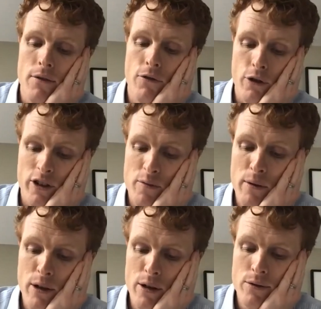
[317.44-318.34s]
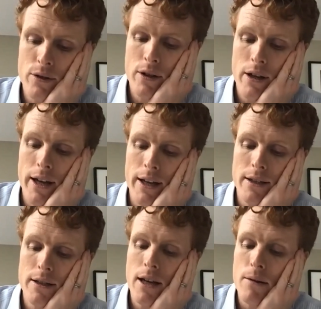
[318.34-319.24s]
forgivable loans and
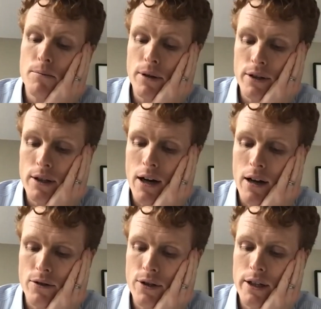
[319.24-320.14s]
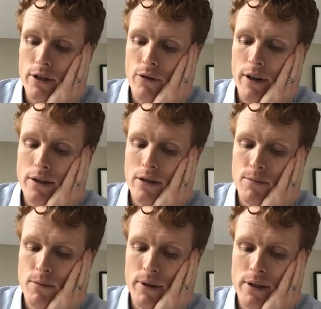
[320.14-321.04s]
$10 billion in grants to
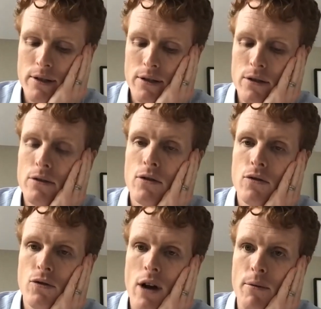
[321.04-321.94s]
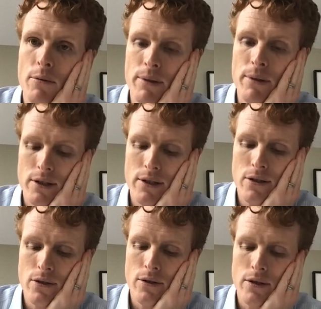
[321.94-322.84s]
small businesses, tribal business
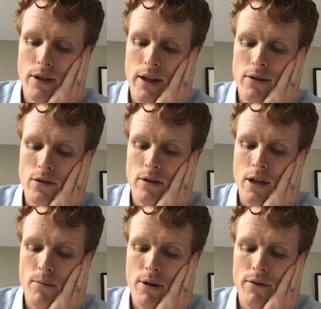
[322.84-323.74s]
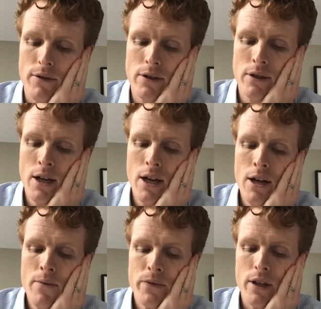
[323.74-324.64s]
concerns, and certain nonprofits.
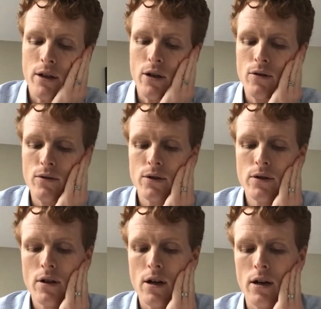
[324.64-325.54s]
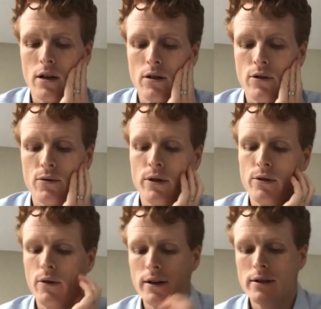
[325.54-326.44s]
The loans go through a
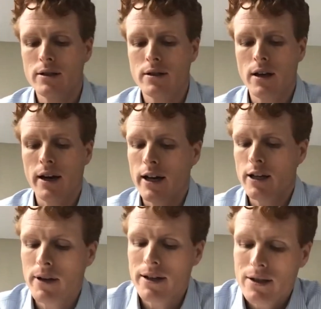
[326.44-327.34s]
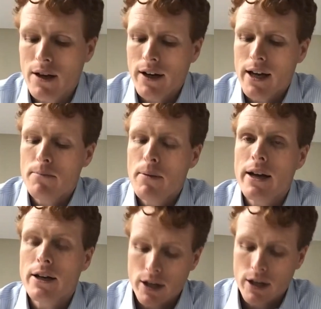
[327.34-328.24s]
new SBA 7A
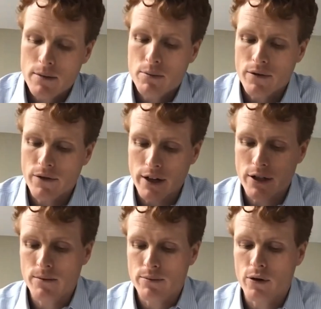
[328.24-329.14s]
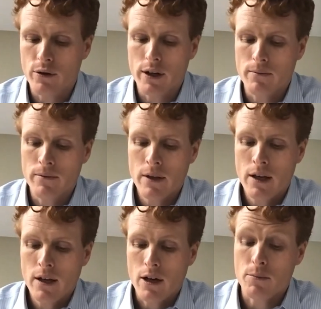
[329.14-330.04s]
paycheck prevention program,
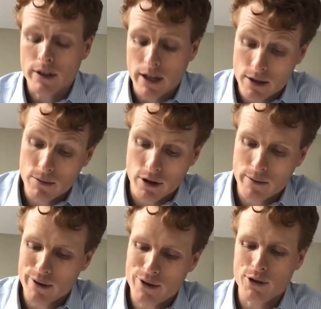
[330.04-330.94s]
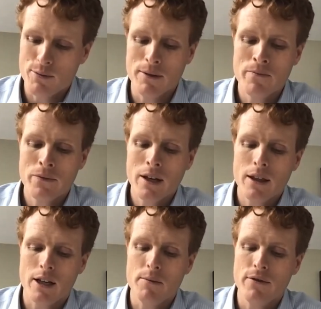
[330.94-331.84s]
or protection program, excuse me,
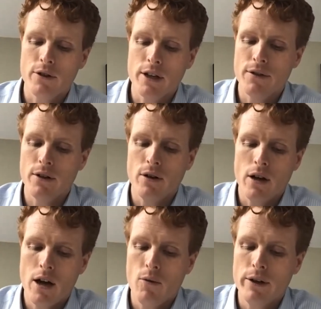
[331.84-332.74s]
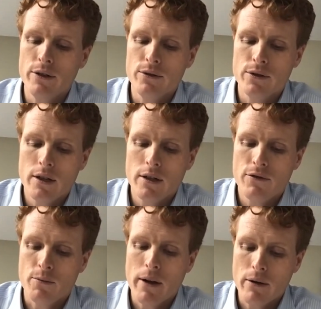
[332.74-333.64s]
that can be forgiven when used
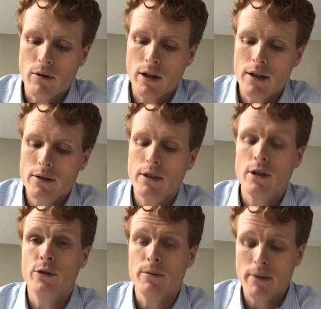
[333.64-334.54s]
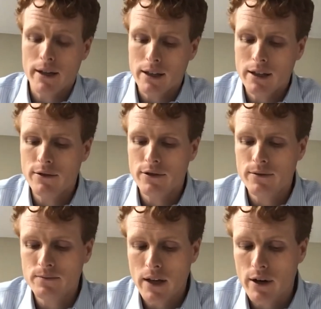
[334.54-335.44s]
for payroll costs, including paid leave,
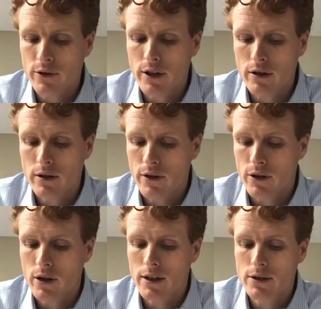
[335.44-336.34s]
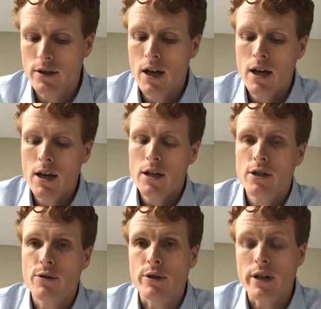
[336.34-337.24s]
healthcare, and other costs
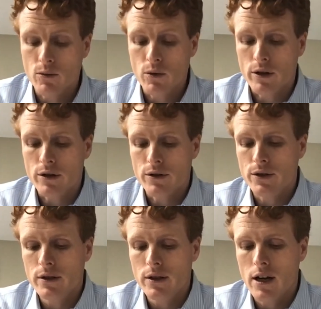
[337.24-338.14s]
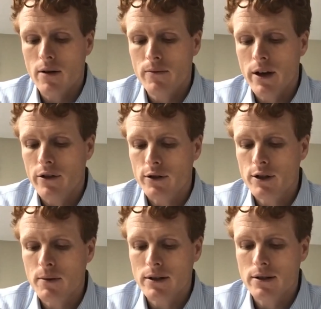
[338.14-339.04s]
to retain workers, other
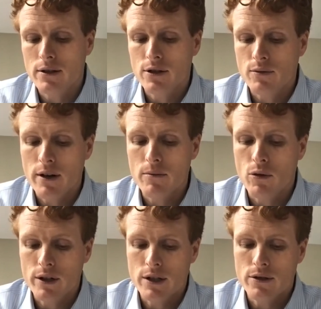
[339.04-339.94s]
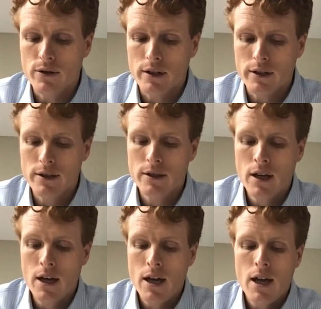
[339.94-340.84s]
expenses such as rent, mortgage, and utilities.
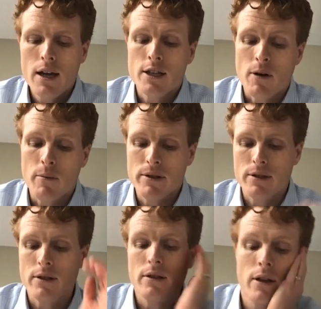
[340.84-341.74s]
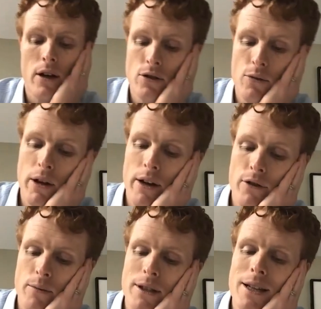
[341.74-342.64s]
And small businesses can also apply for
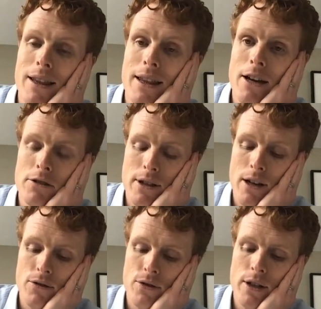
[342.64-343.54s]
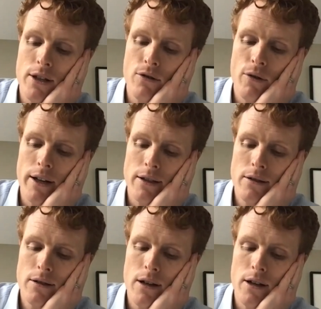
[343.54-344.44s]
up to $10,000 in
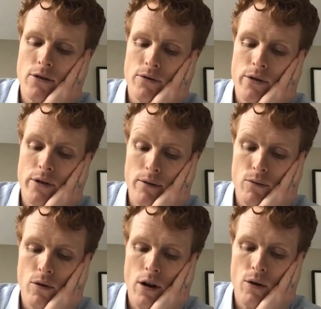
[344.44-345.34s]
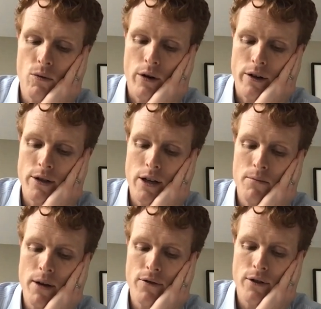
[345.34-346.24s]
grants to retain workers
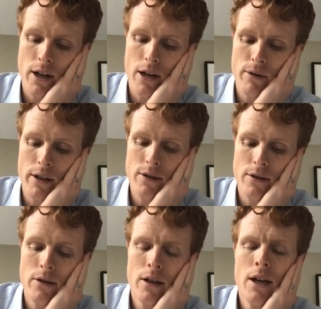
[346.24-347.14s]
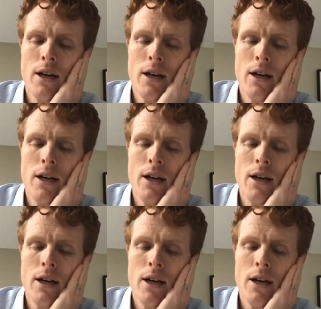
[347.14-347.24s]
and pay for debt obligations.